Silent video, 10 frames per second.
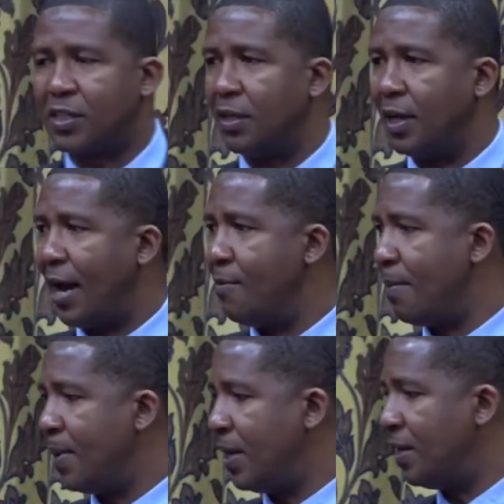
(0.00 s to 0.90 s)
I
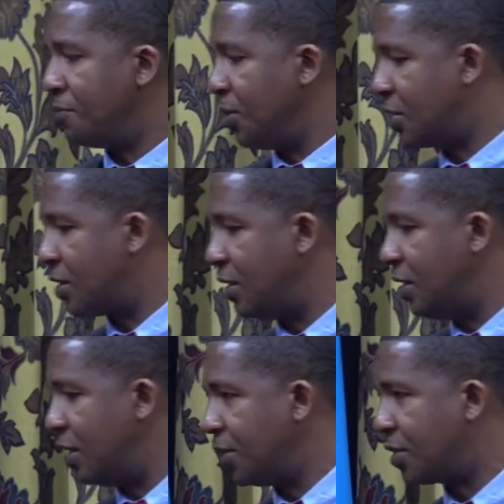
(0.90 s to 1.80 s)
remember in the
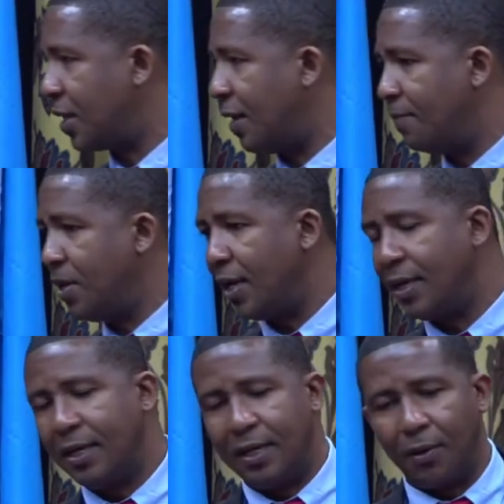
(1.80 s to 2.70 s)
first year
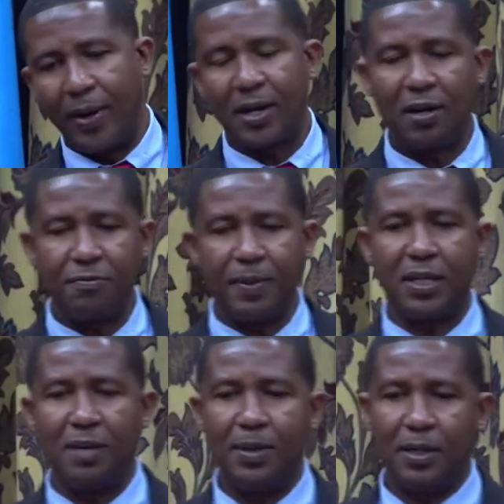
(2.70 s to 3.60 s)
when the
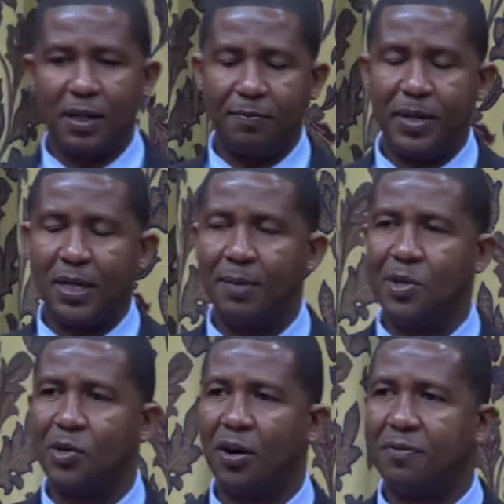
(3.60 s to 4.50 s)
government came
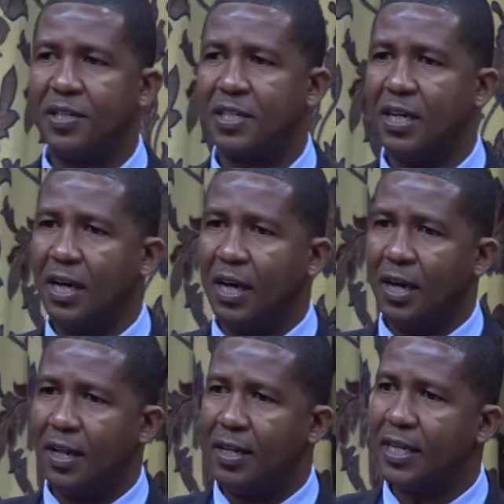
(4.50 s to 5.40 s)
into office,
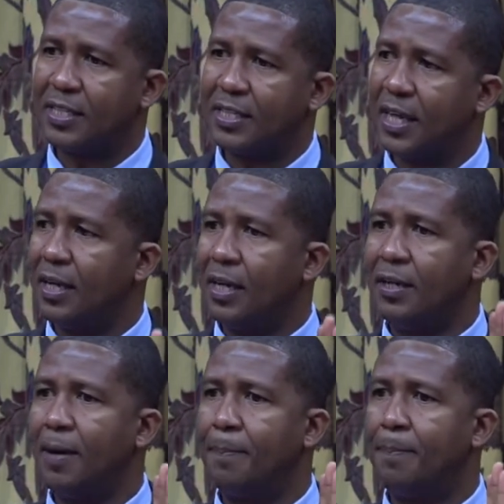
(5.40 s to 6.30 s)
they said
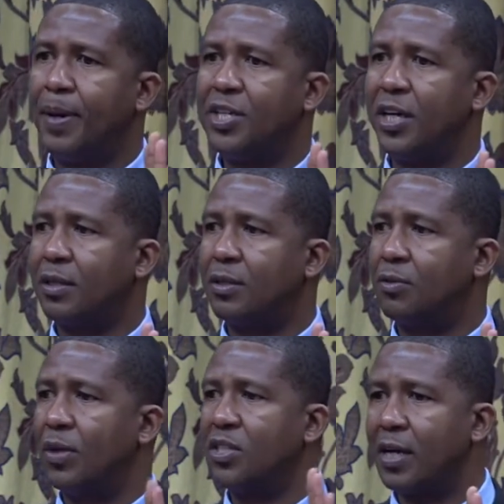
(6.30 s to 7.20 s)
the budget
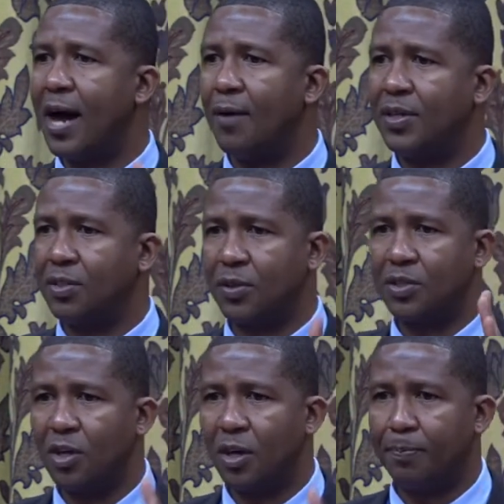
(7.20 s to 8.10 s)
was not ours. It was
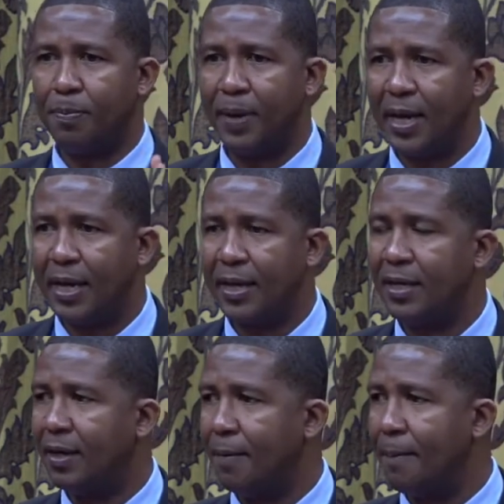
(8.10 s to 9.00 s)
not prepared
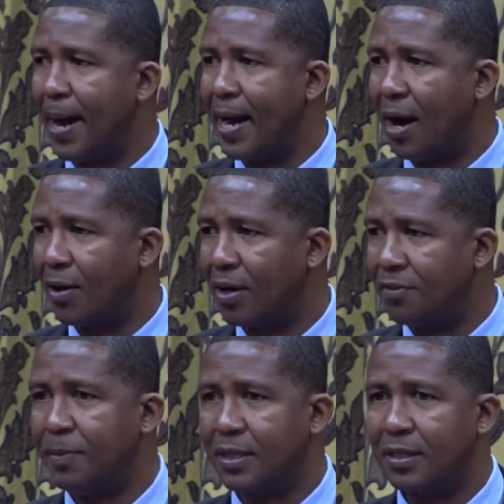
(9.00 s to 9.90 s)
by our
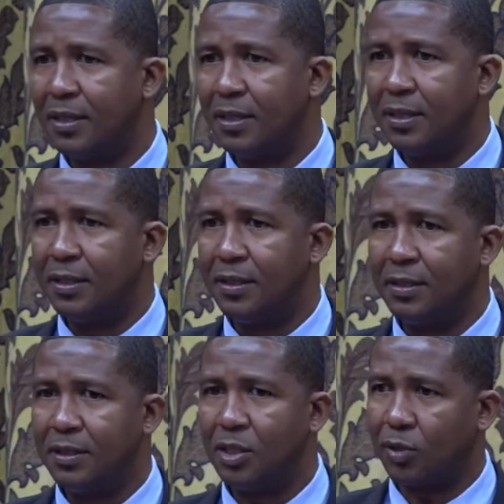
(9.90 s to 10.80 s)
government.
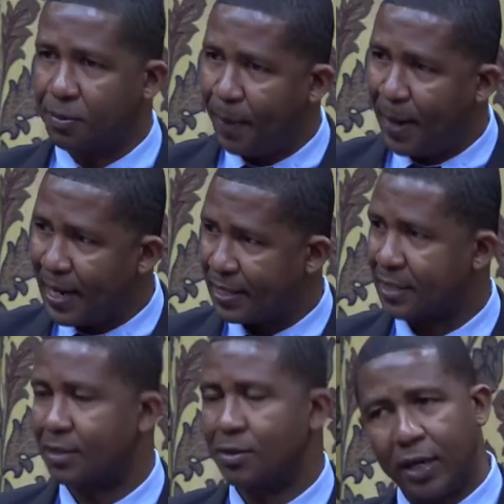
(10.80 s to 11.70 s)
It was passed,
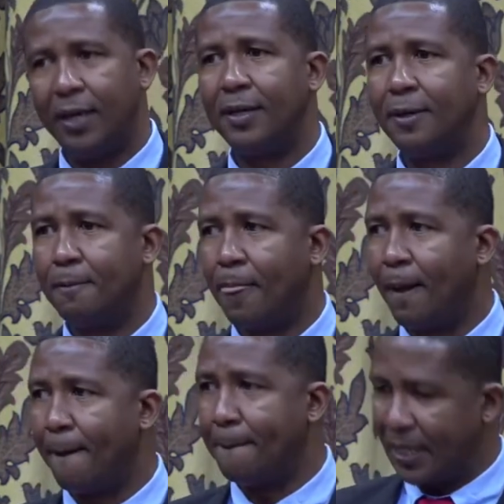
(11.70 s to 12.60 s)
okay.
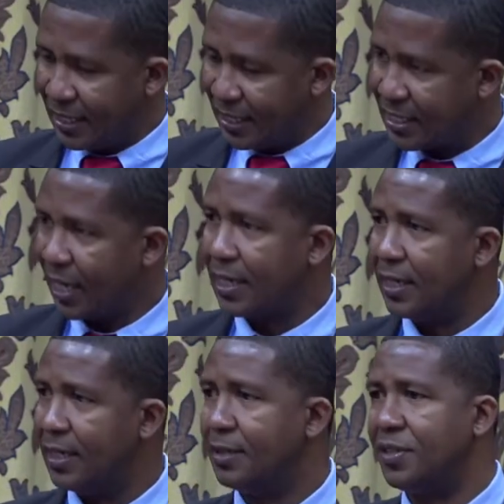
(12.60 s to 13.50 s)
But in the
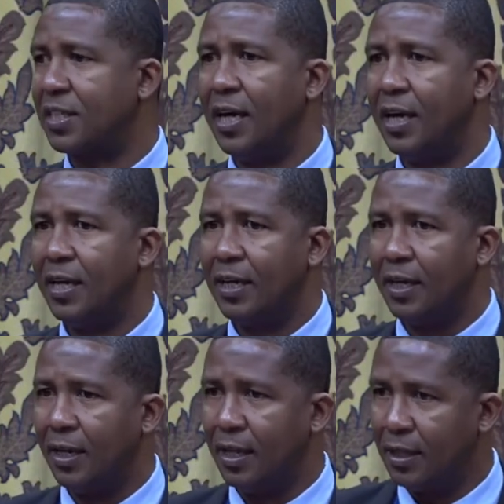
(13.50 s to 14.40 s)
second fiscal year,
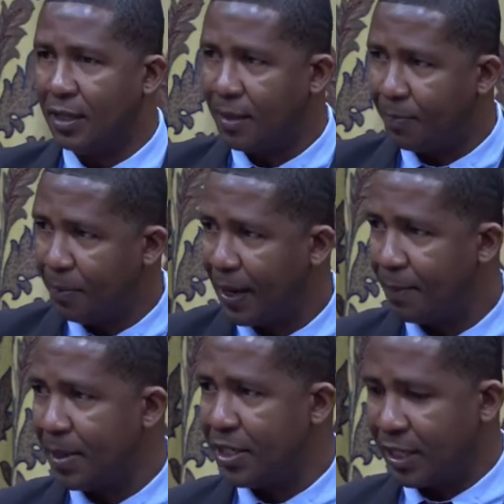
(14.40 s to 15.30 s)
they prepared a
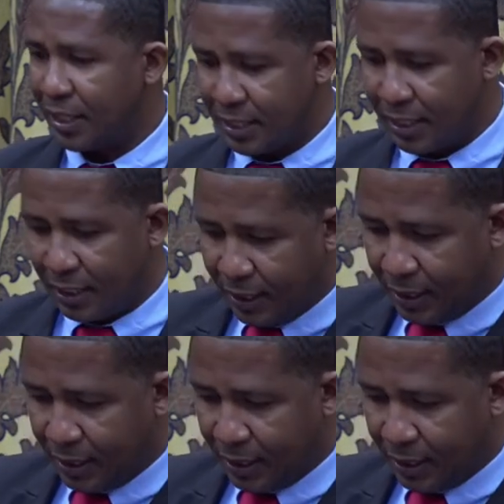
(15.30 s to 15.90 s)
budget. And